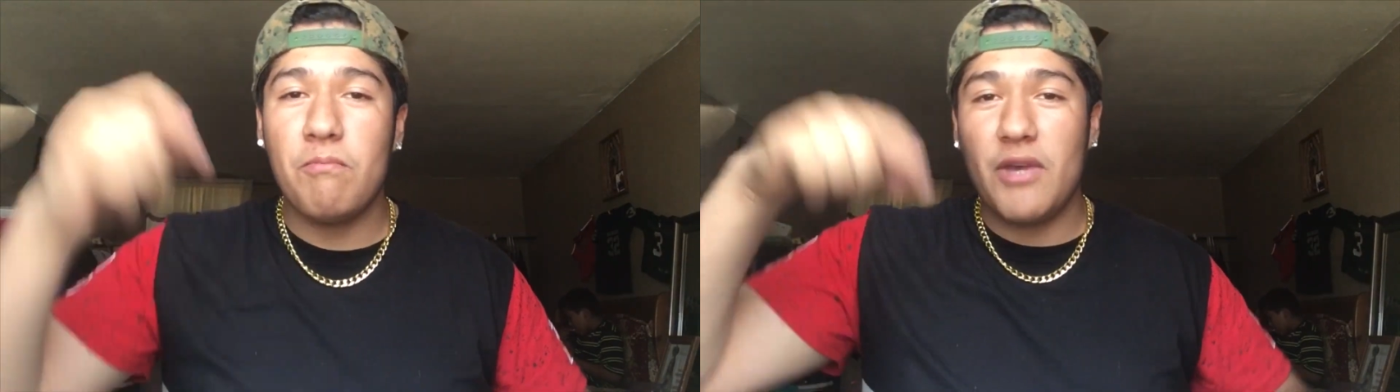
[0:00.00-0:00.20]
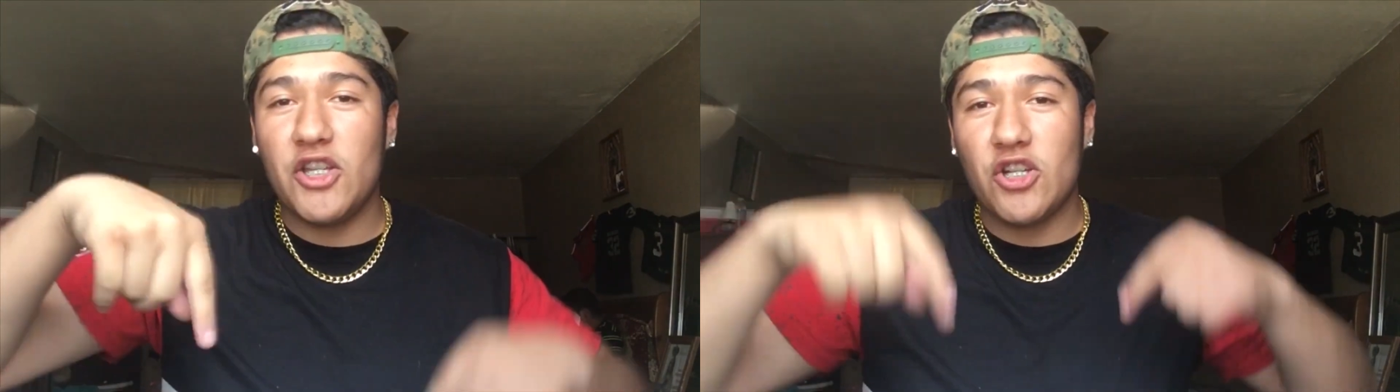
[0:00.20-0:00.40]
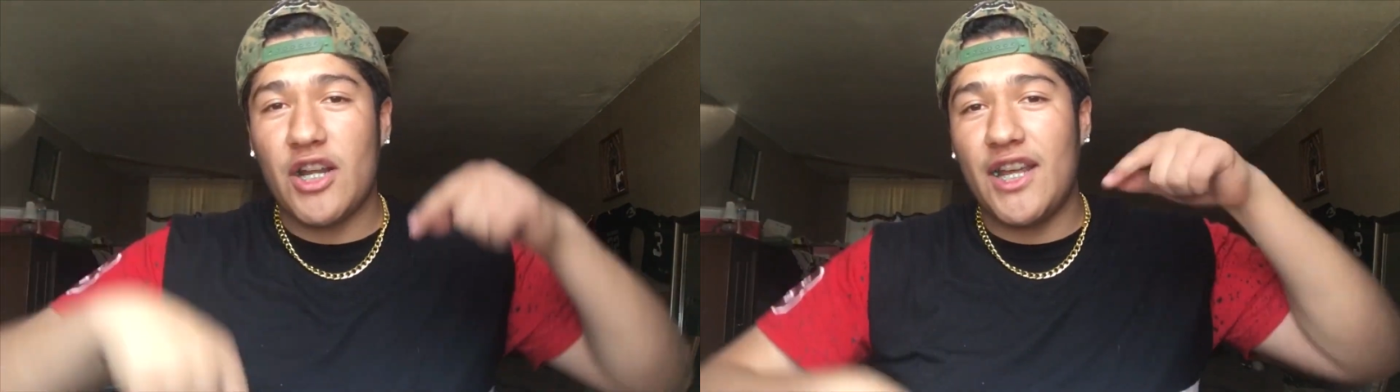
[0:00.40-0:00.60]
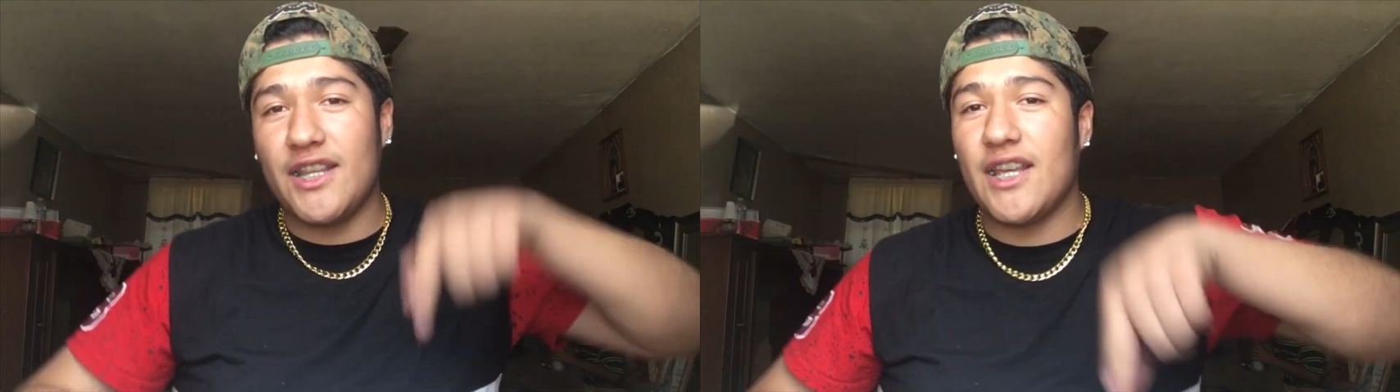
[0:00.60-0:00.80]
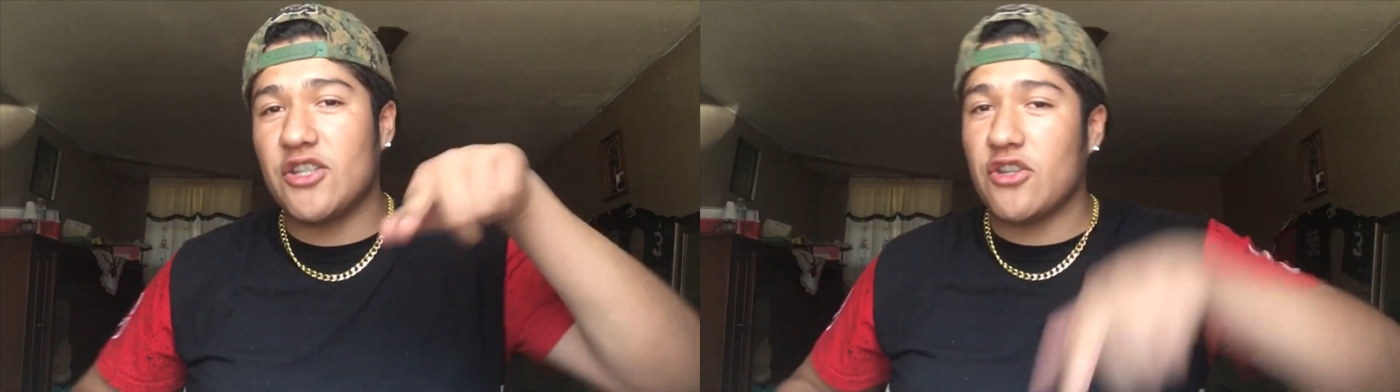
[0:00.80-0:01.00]
Make sure to
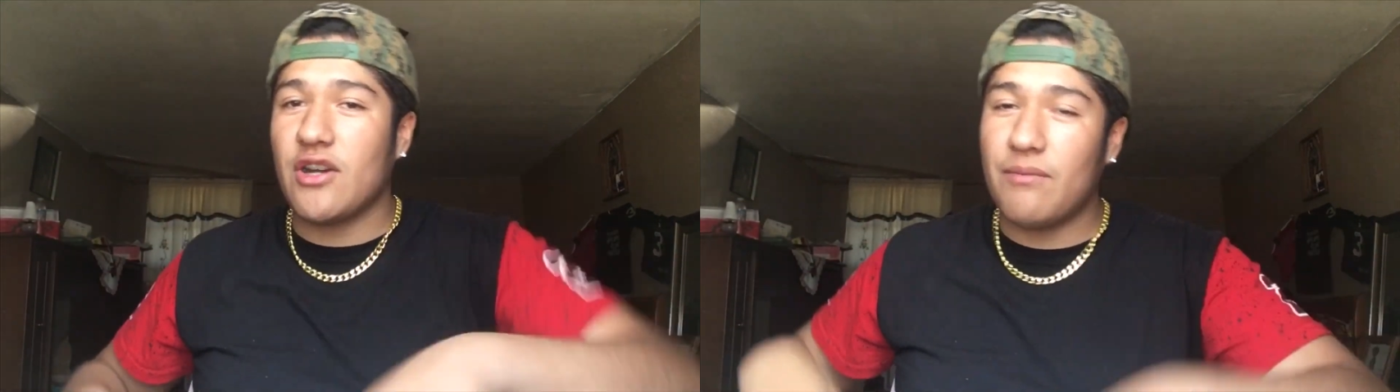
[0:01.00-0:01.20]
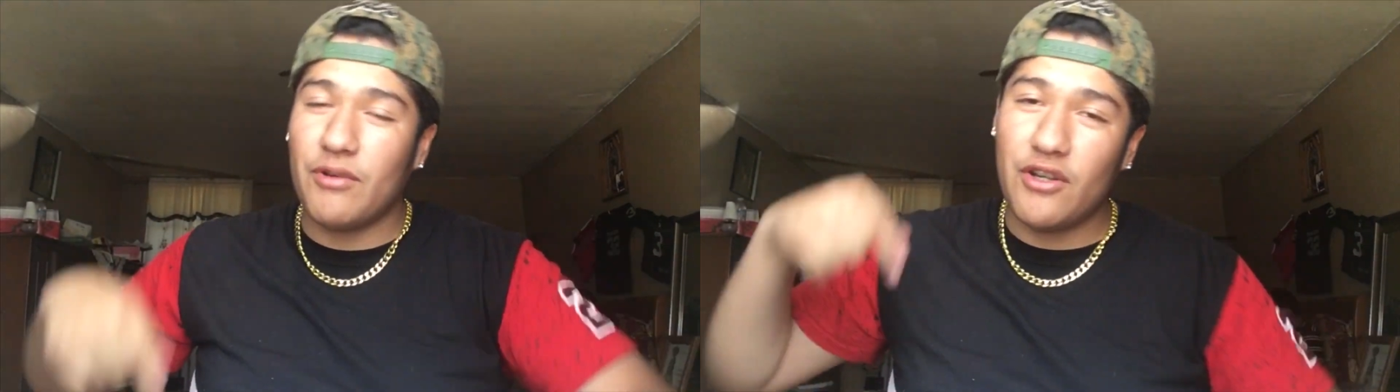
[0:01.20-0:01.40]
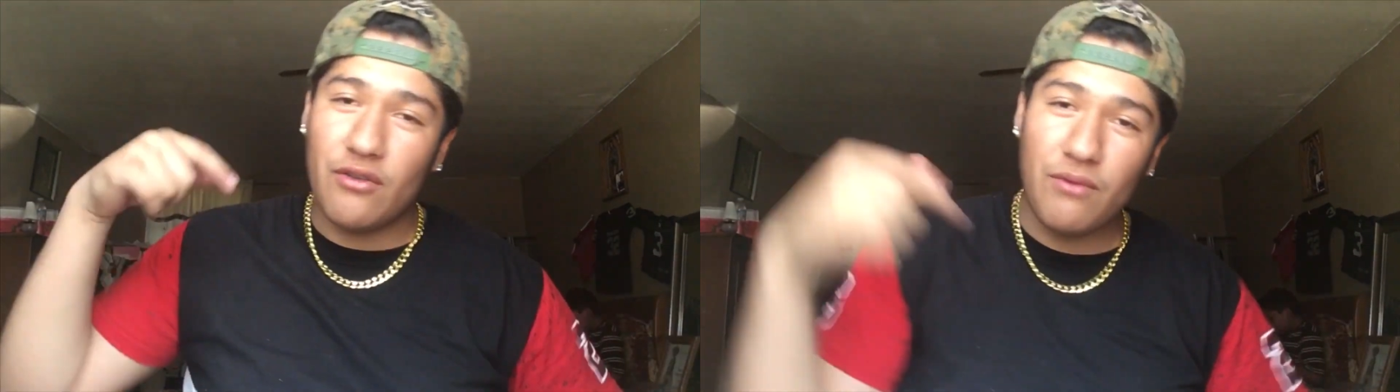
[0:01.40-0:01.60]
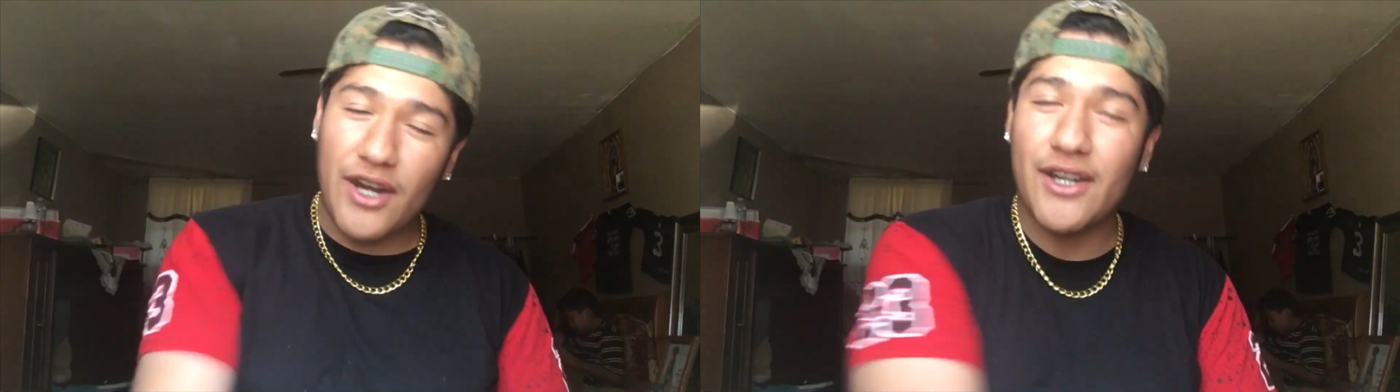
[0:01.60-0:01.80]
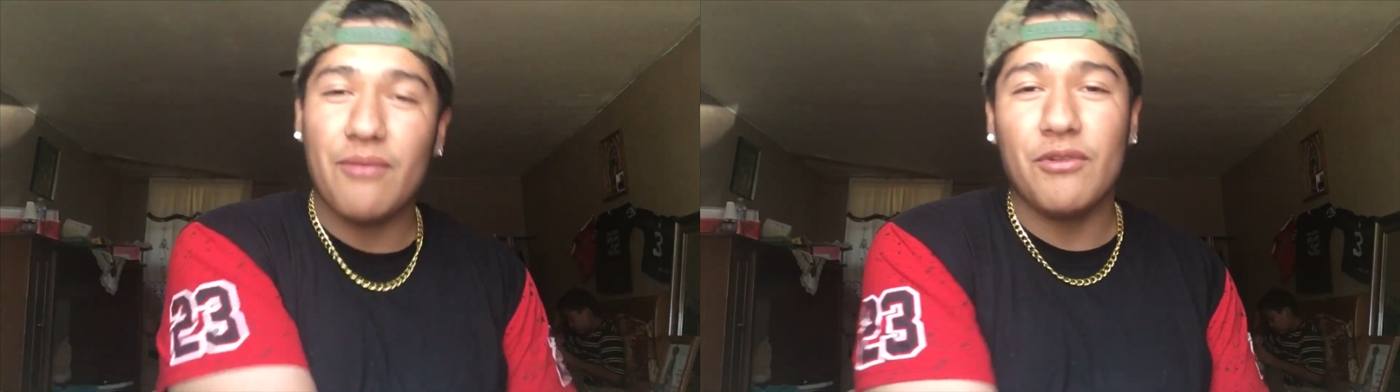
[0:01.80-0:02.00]
hit that subscribe button
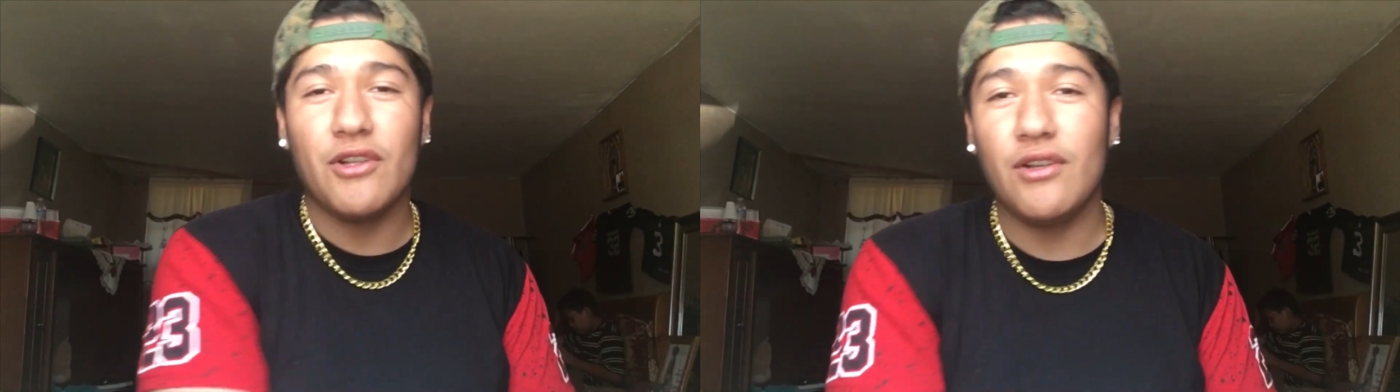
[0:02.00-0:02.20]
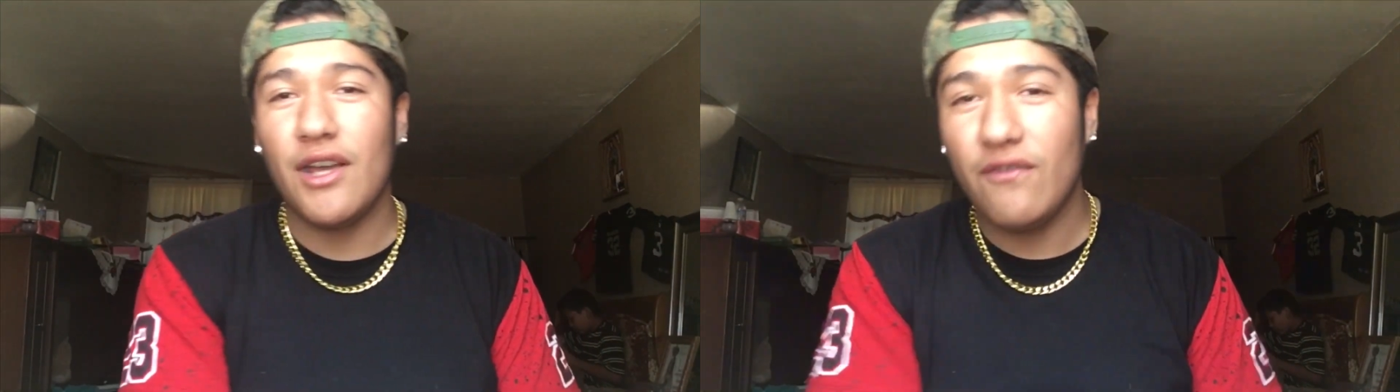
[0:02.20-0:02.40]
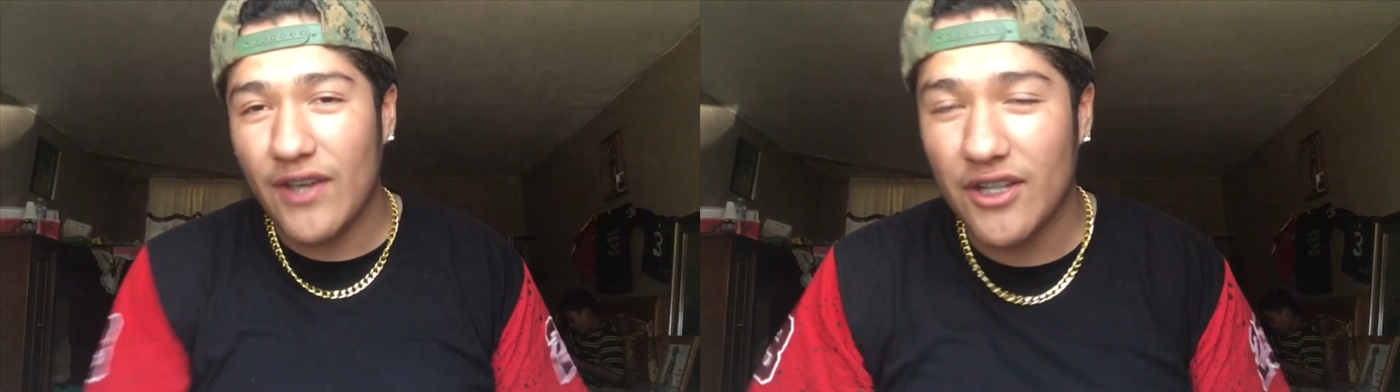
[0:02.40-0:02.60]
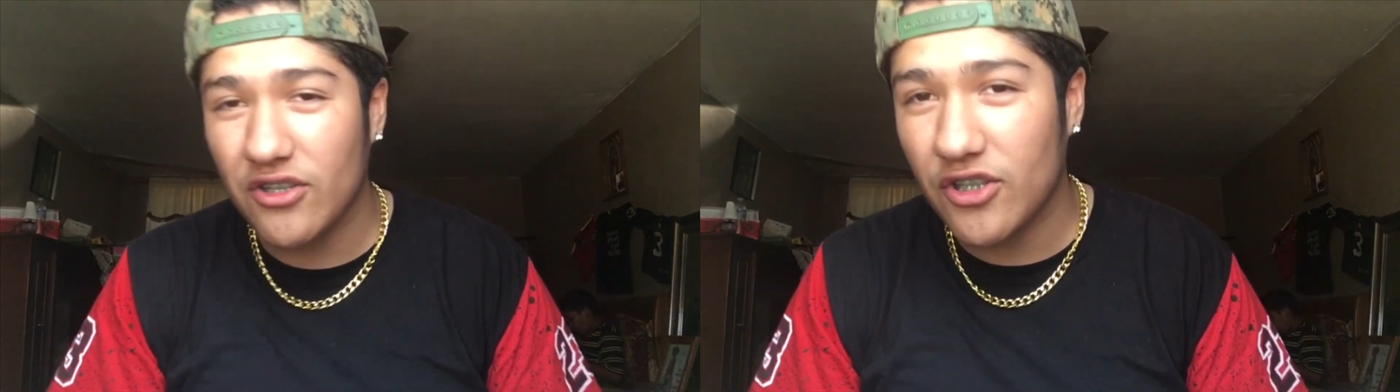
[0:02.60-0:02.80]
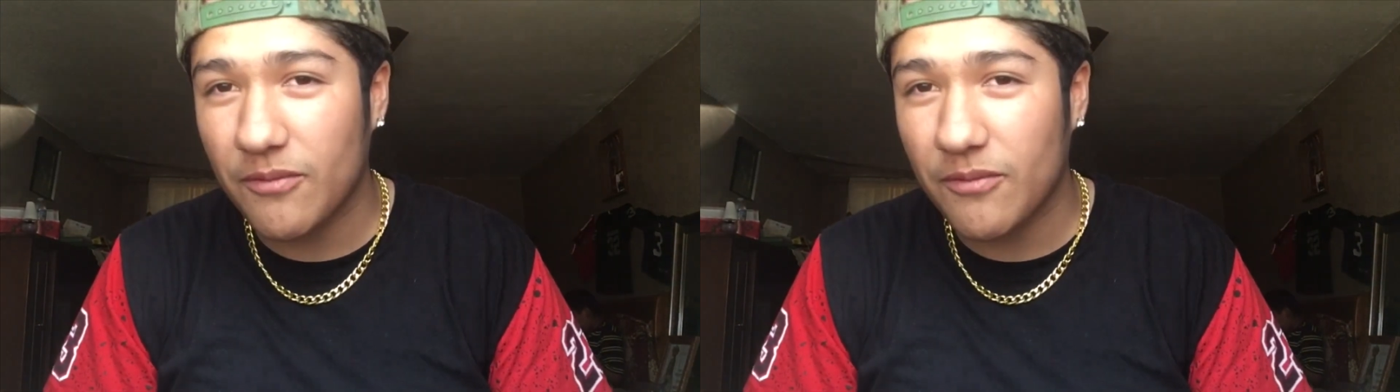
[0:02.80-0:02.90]
right down below if you guys didn't